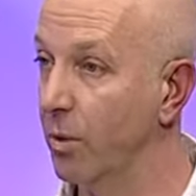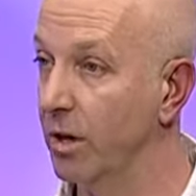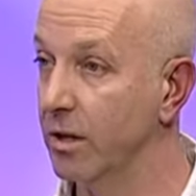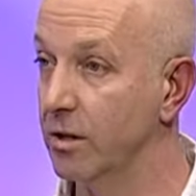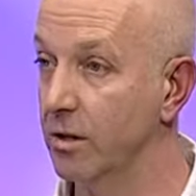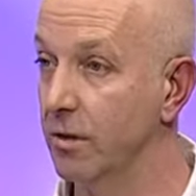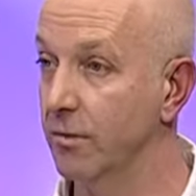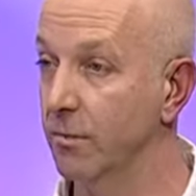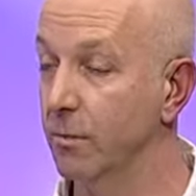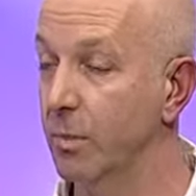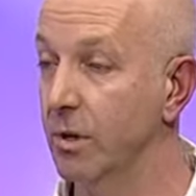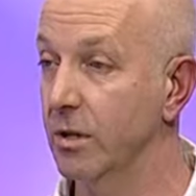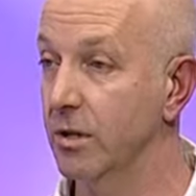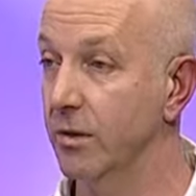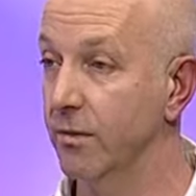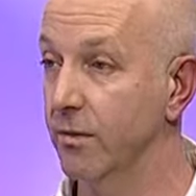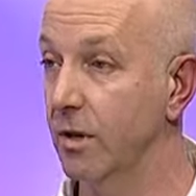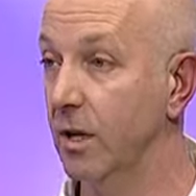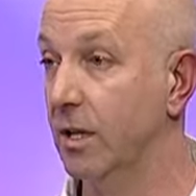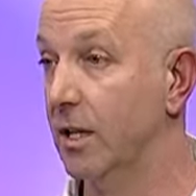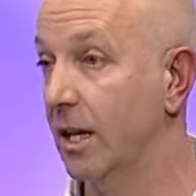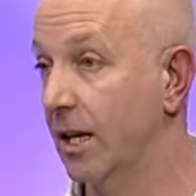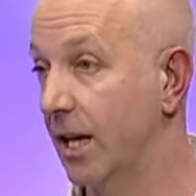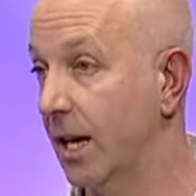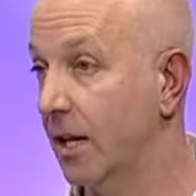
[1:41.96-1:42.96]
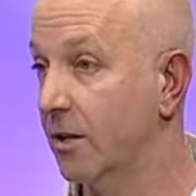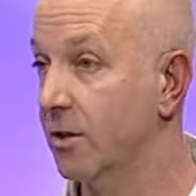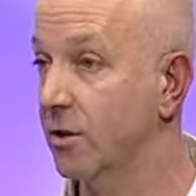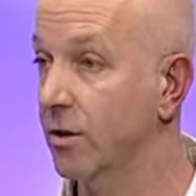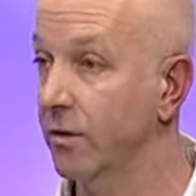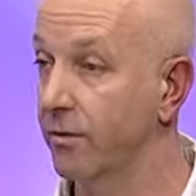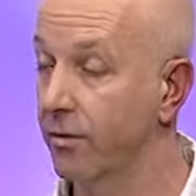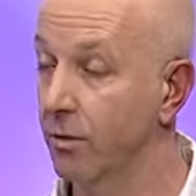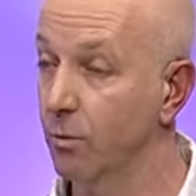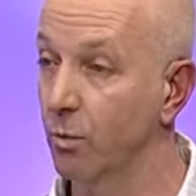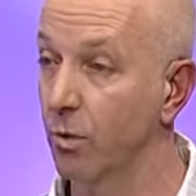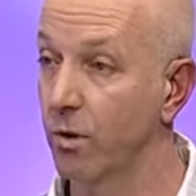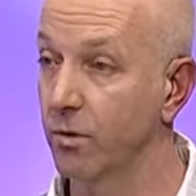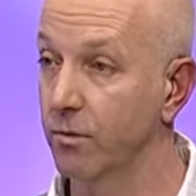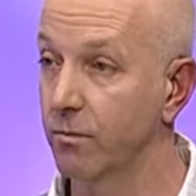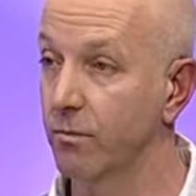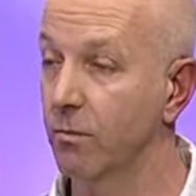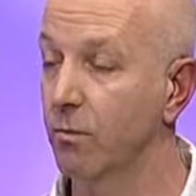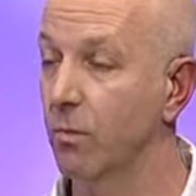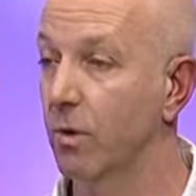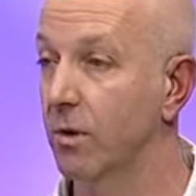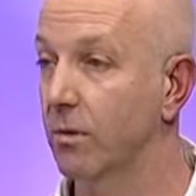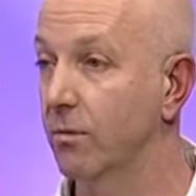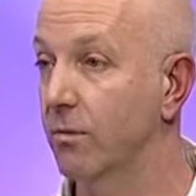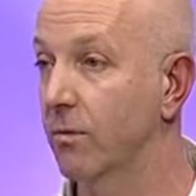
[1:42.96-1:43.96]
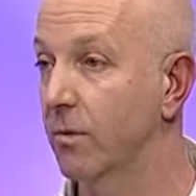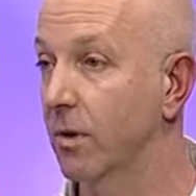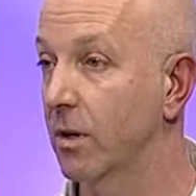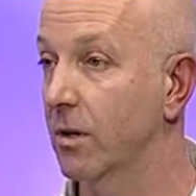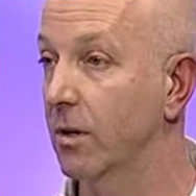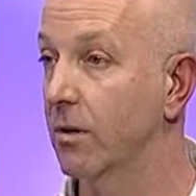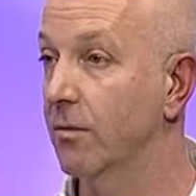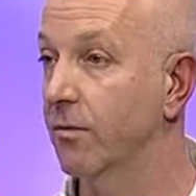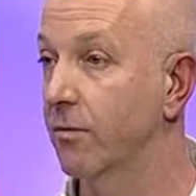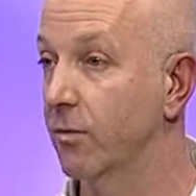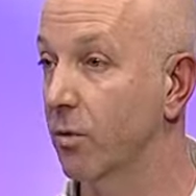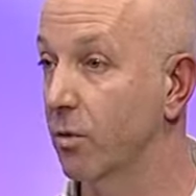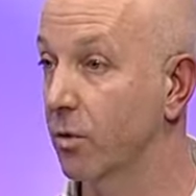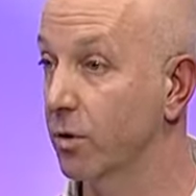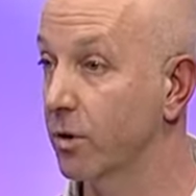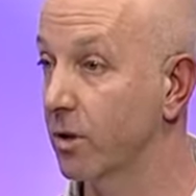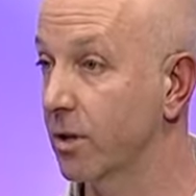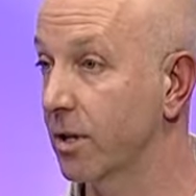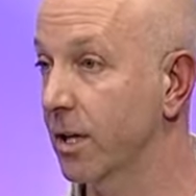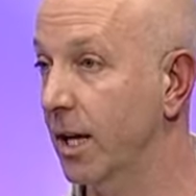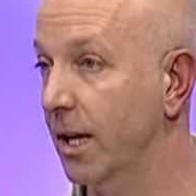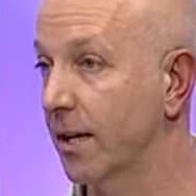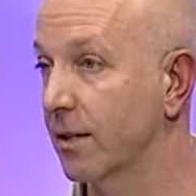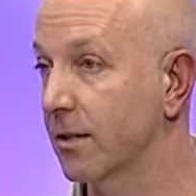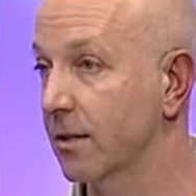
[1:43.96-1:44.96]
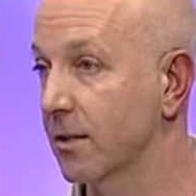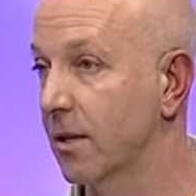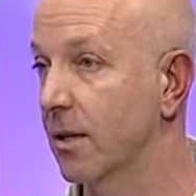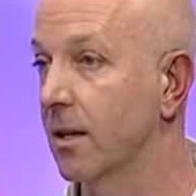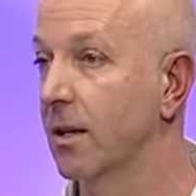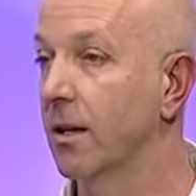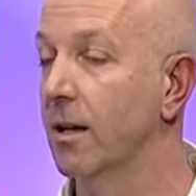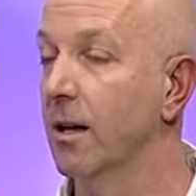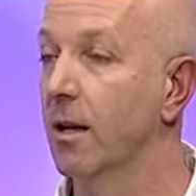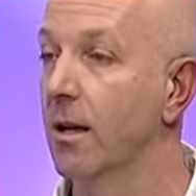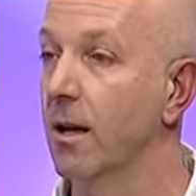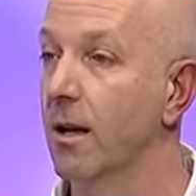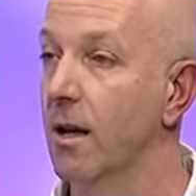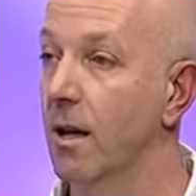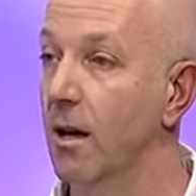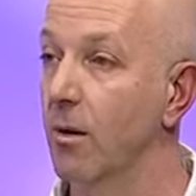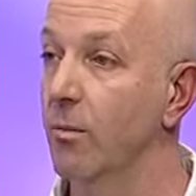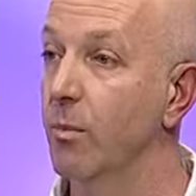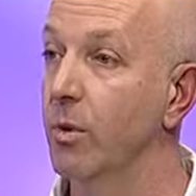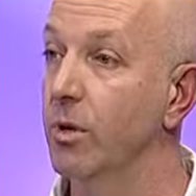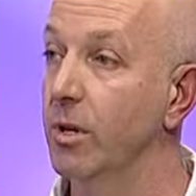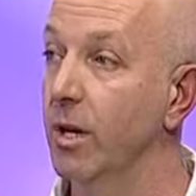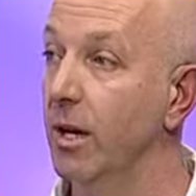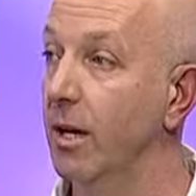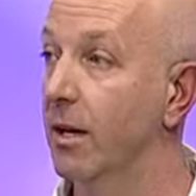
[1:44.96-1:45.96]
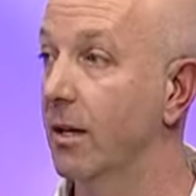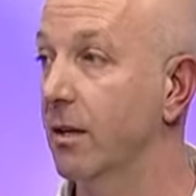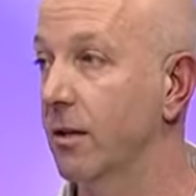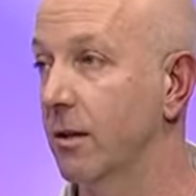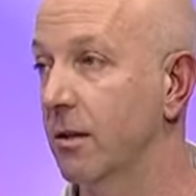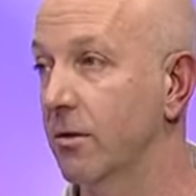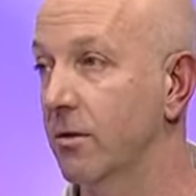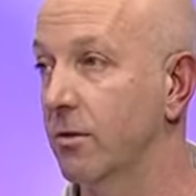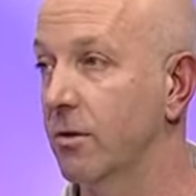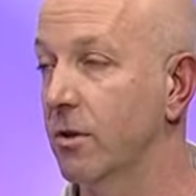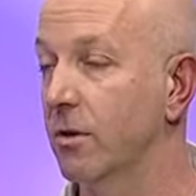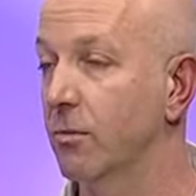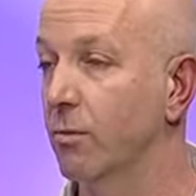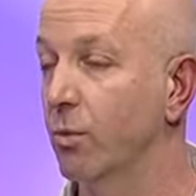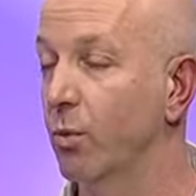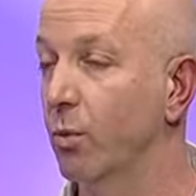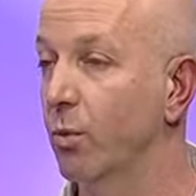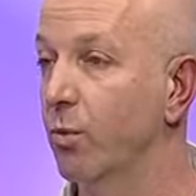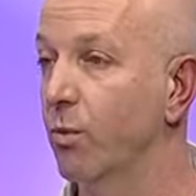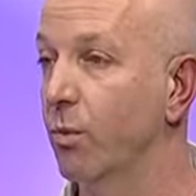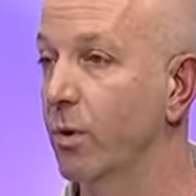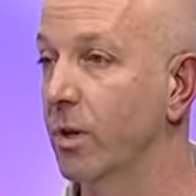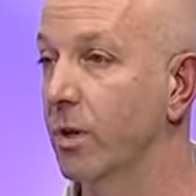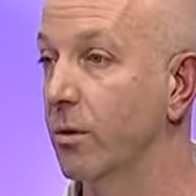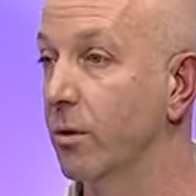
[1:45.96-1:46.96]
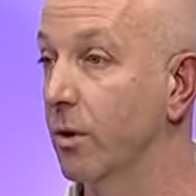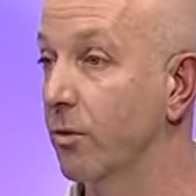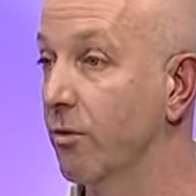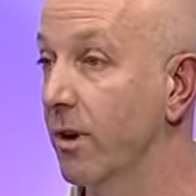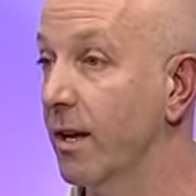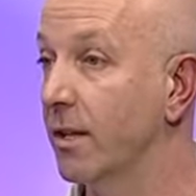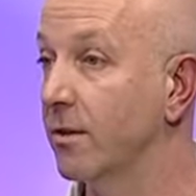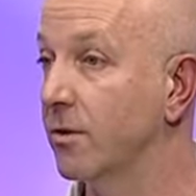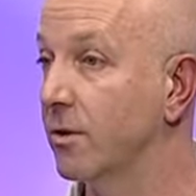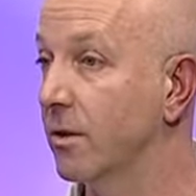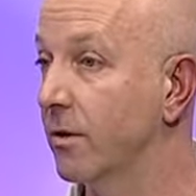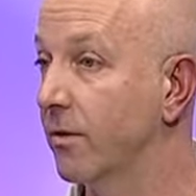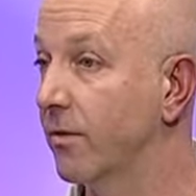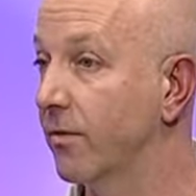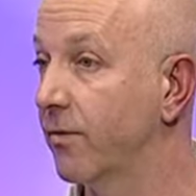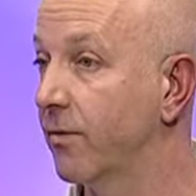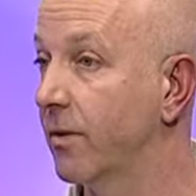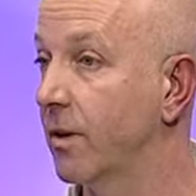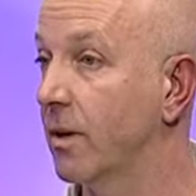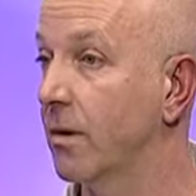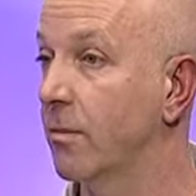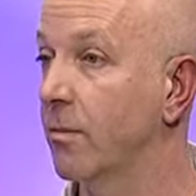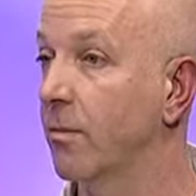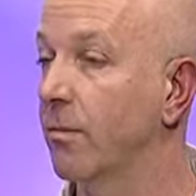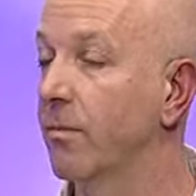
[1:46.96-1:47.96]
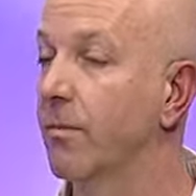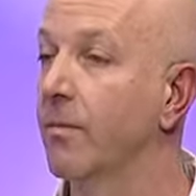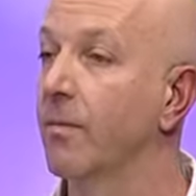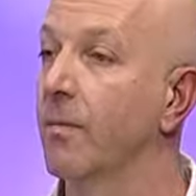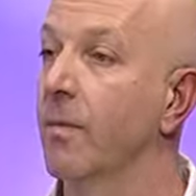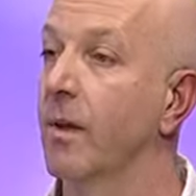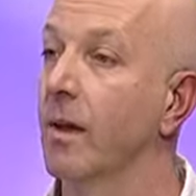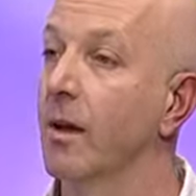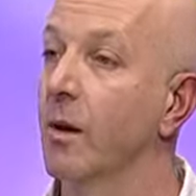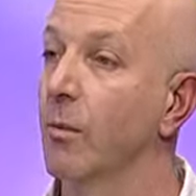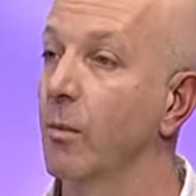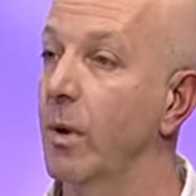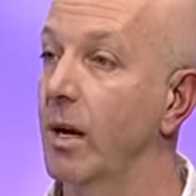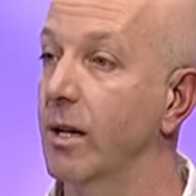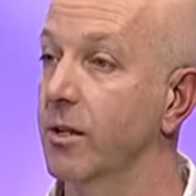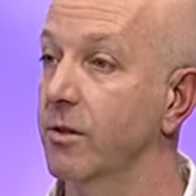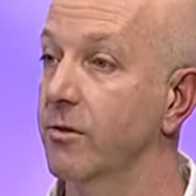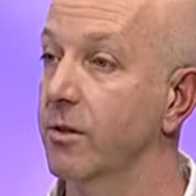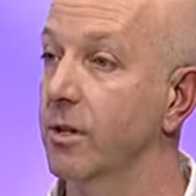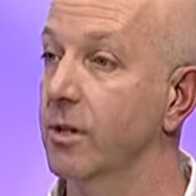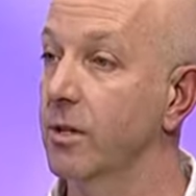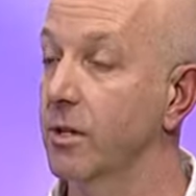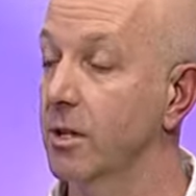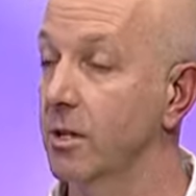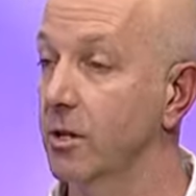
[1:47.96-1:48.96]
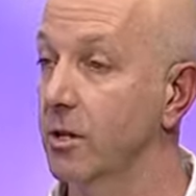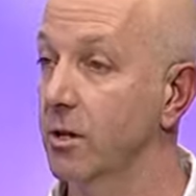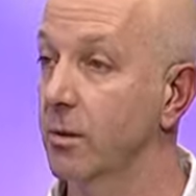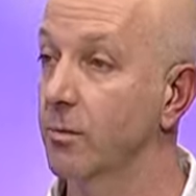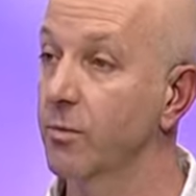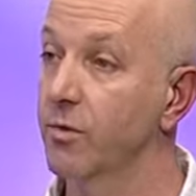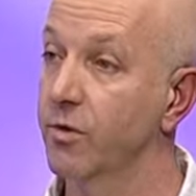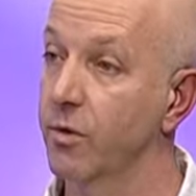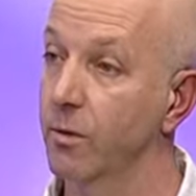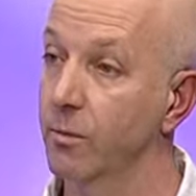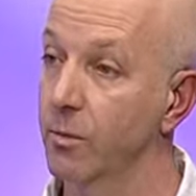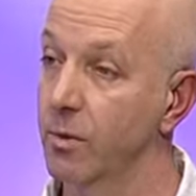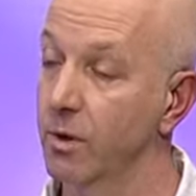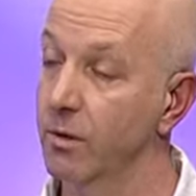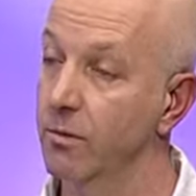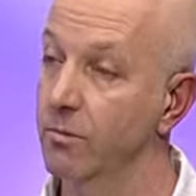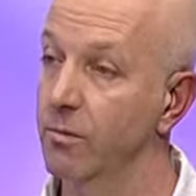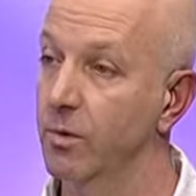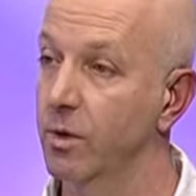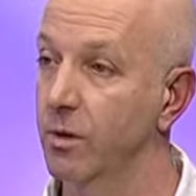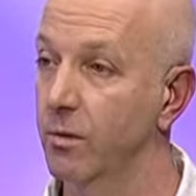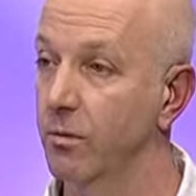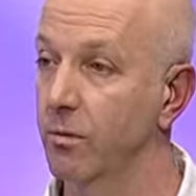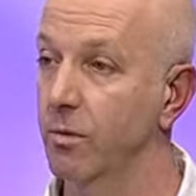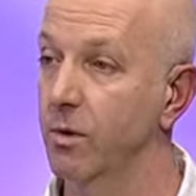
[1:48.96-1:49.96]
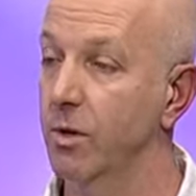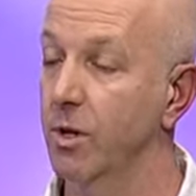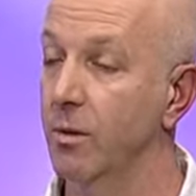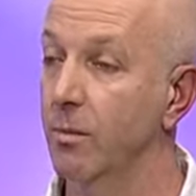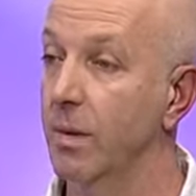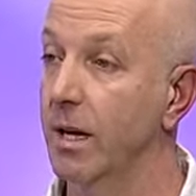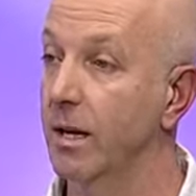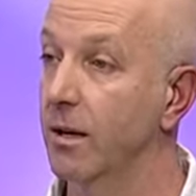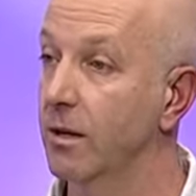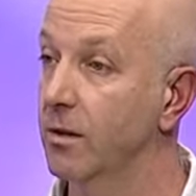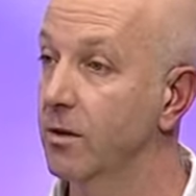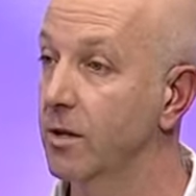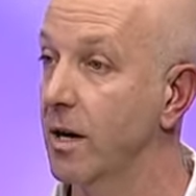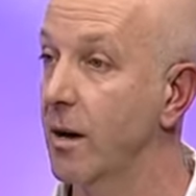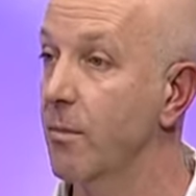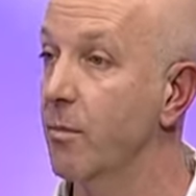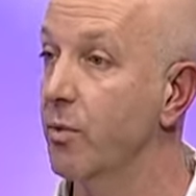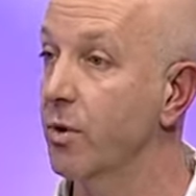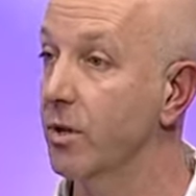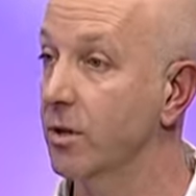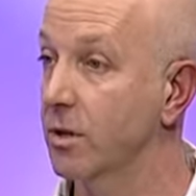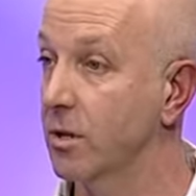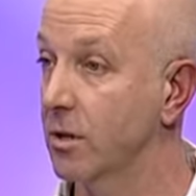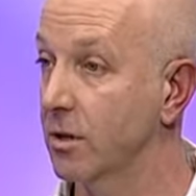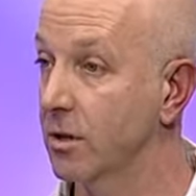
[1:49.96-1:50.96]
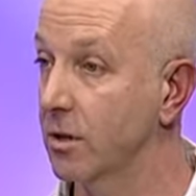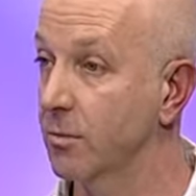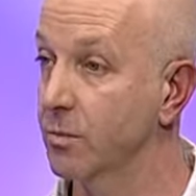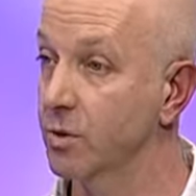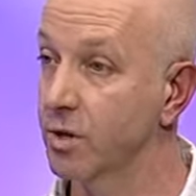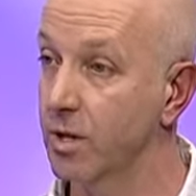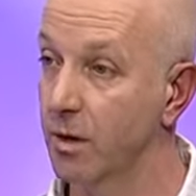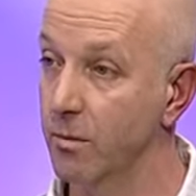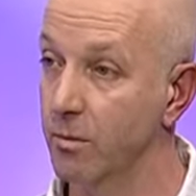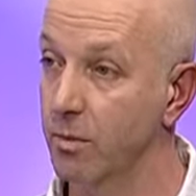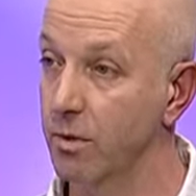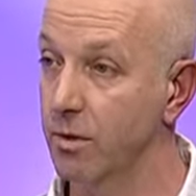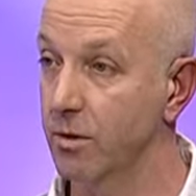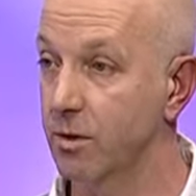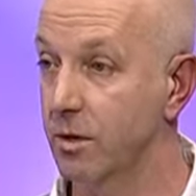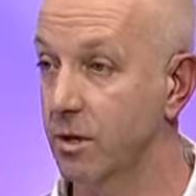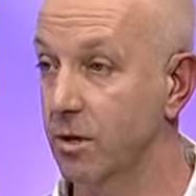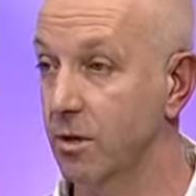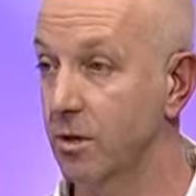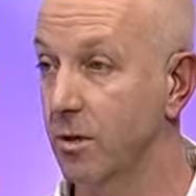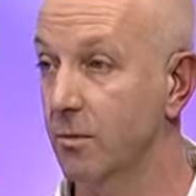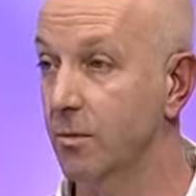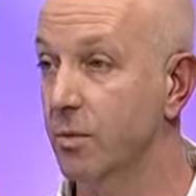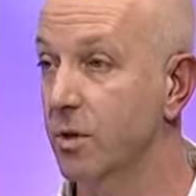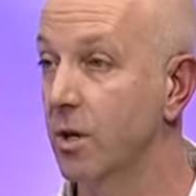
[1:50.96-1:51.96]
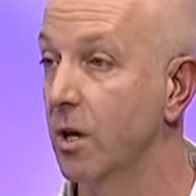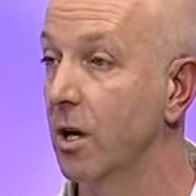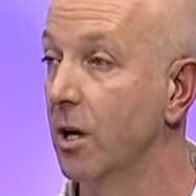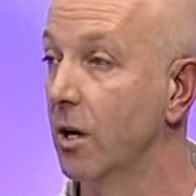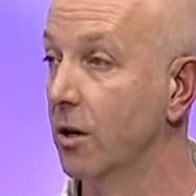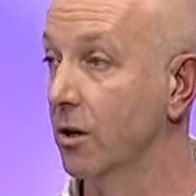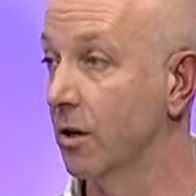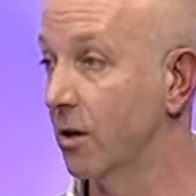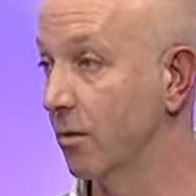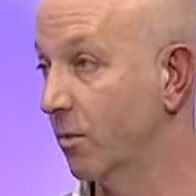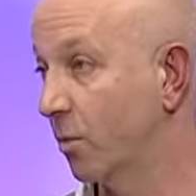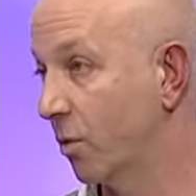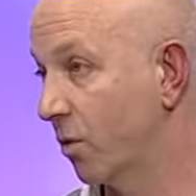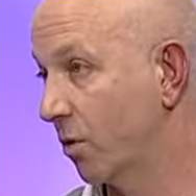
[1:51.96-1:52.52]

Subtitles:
piece of kit. It gets you from one floor to the next. But yeah, we do a range of balustrade systems, from your main contemporary systems, timber systems, to the